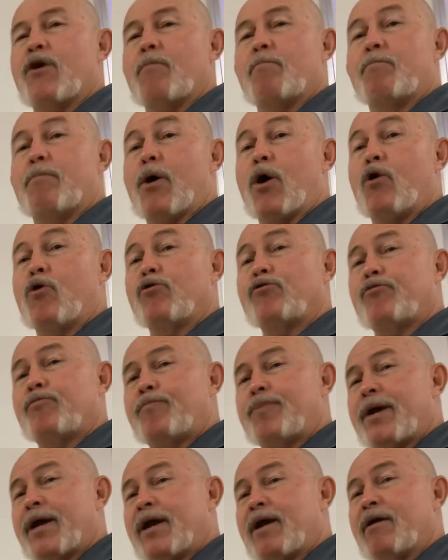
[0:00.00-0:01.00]
both
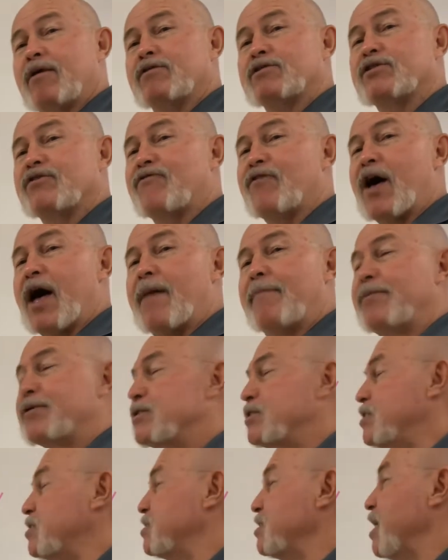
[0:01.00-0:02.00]
pairs of
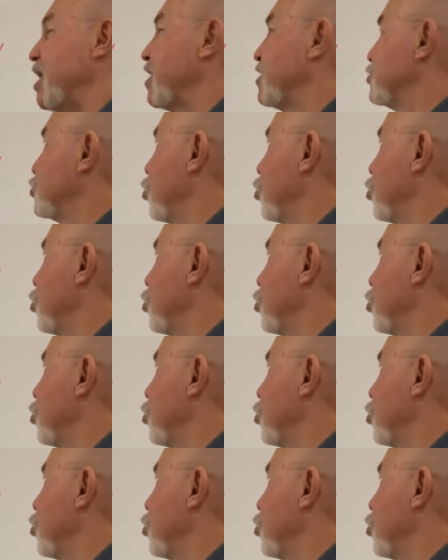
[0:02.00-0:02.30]
opposite sides